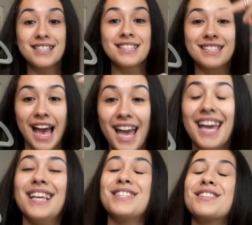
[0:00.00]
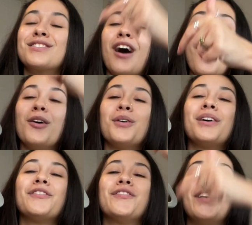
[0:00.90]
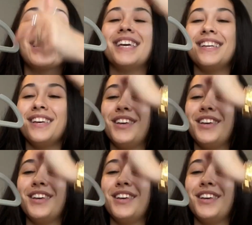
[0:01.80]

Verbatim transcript: set is so fucking